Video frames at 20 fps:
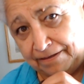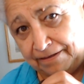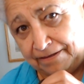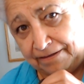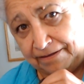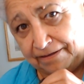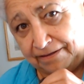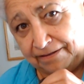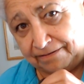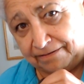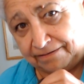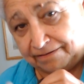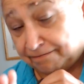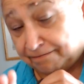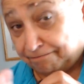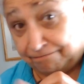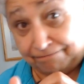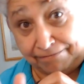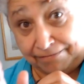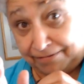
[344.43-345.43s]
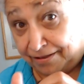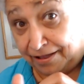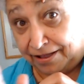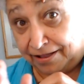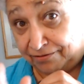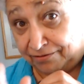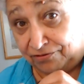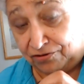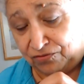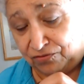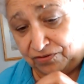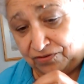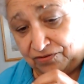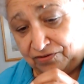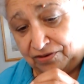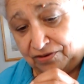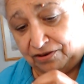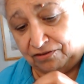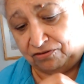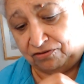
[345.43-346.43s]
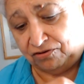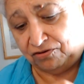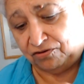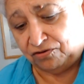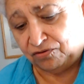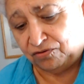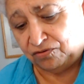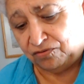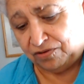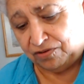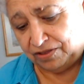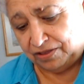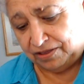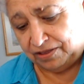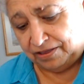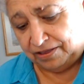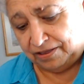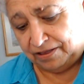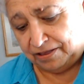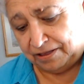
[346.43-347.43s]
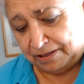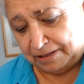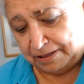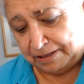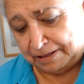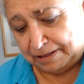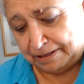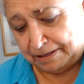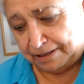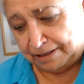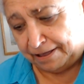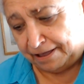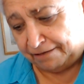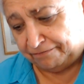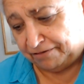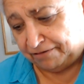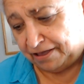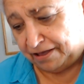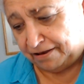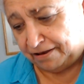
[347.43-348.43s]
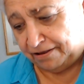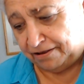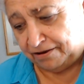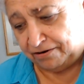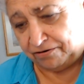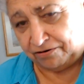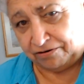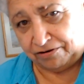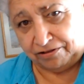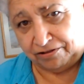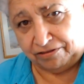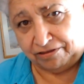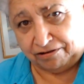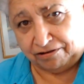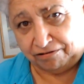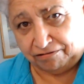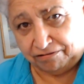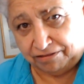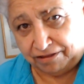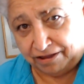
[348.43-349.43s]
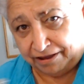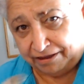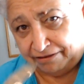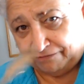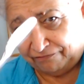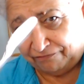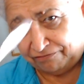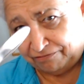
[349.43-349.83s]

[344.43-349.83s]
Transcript: It's not so easy to do. I've got here a dull knife,